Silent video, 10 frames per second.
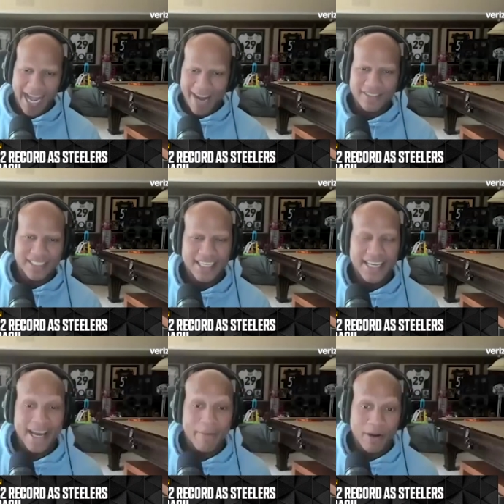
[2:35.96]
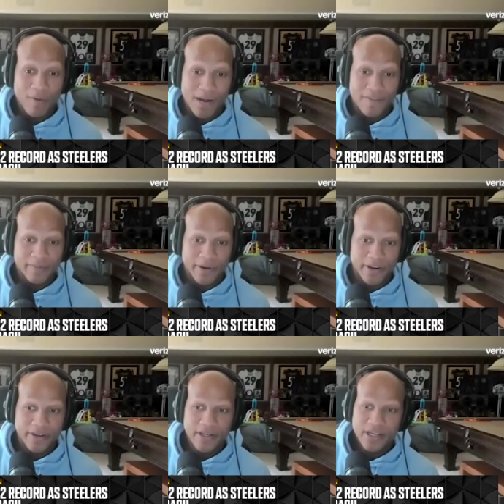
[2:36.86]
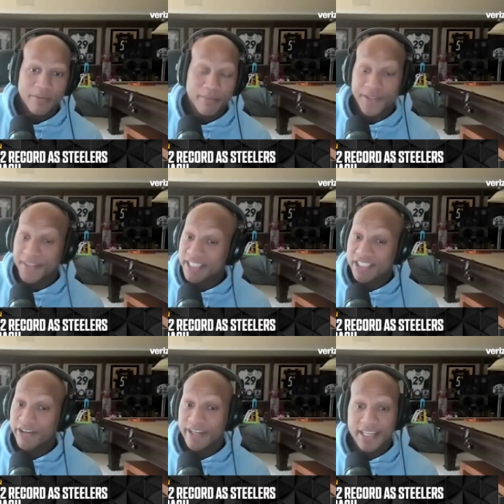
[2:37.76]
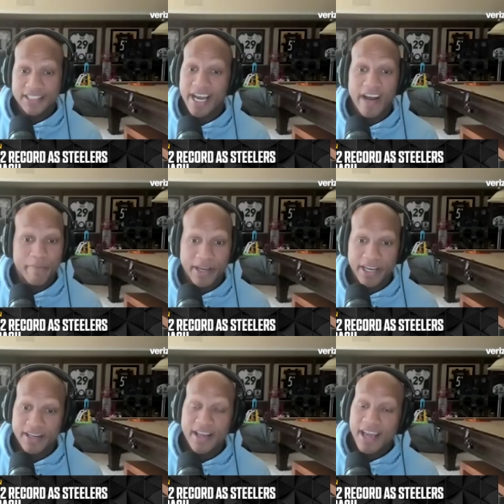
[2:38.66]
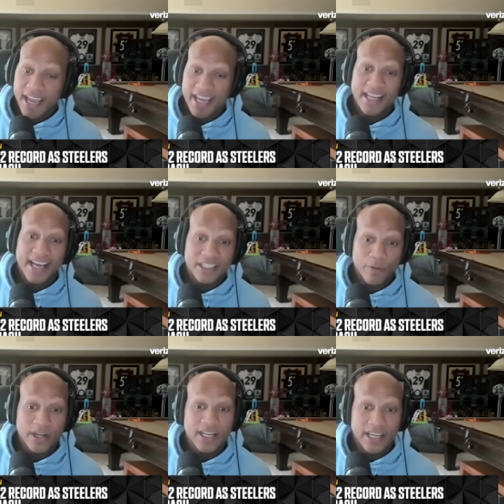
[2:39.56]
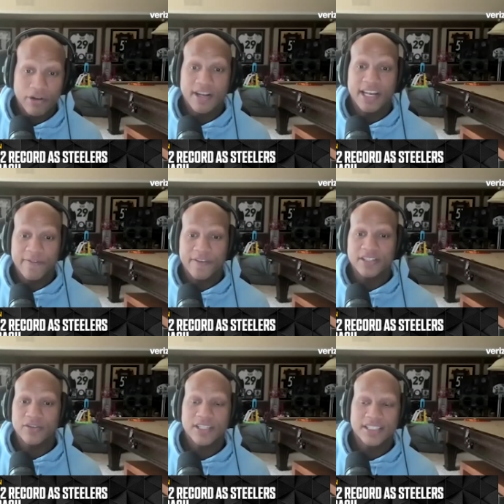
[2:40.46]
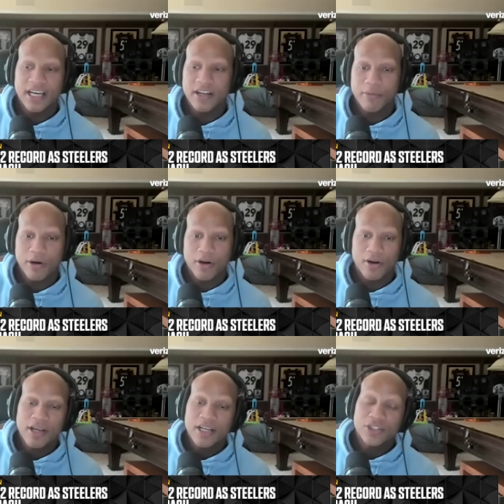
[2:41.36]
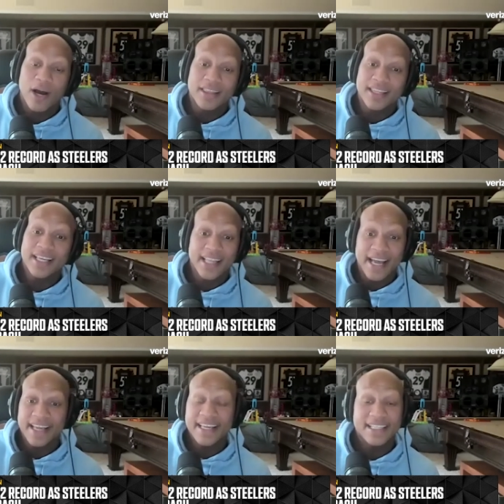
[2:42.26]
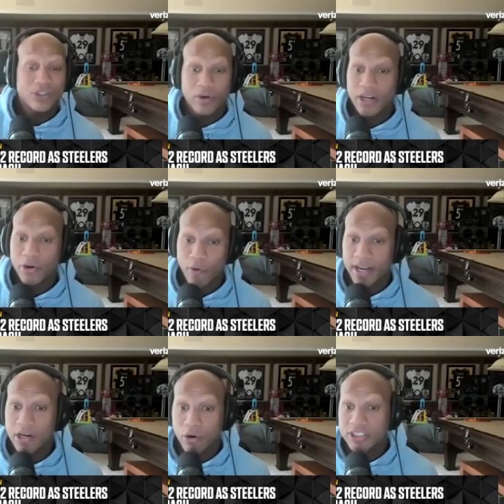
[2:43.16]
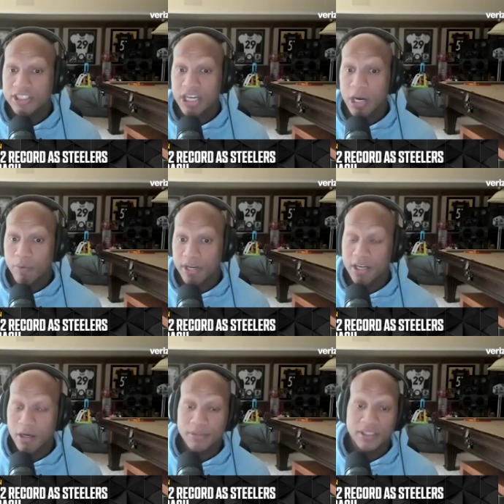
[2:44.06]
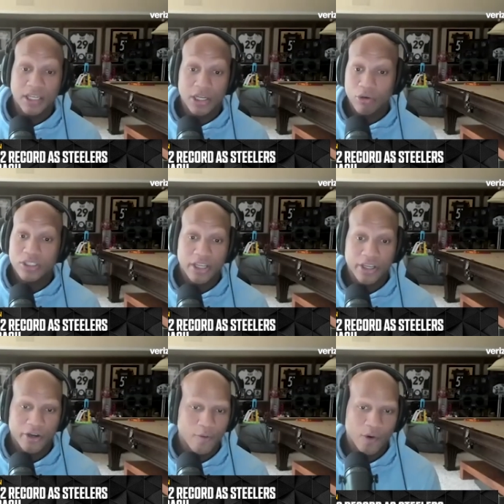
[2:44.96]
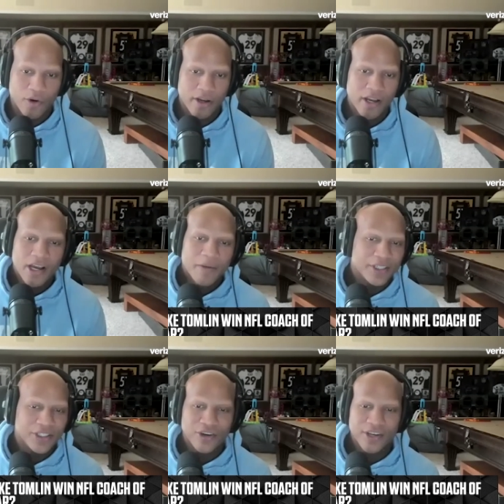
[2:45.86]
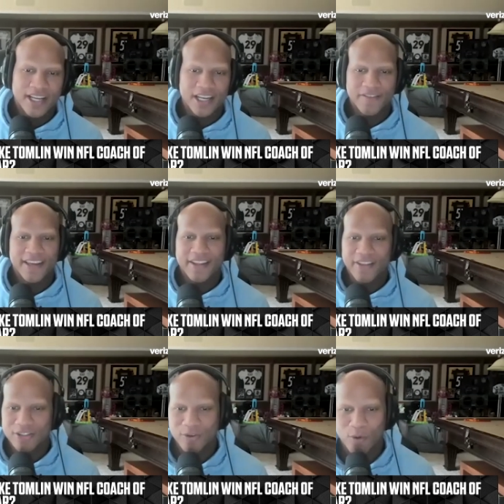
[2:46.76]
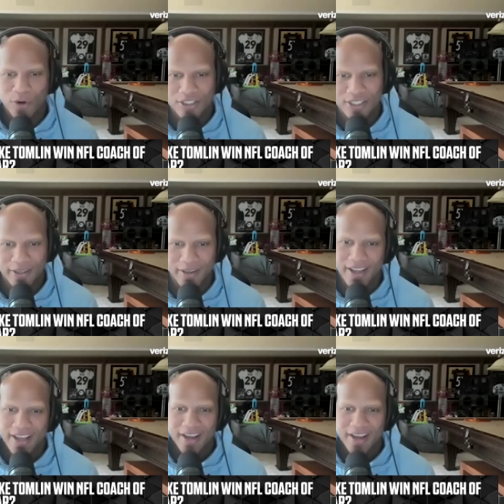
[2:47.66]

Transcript: obviously he had Ben Roethlisberger, but this year he doesn't have Ben, and he had to really lean on the defense on this side of the ball. So I think that he's doing a great coaching job when it comes to the Coach of the Year award, but they love to give those awards to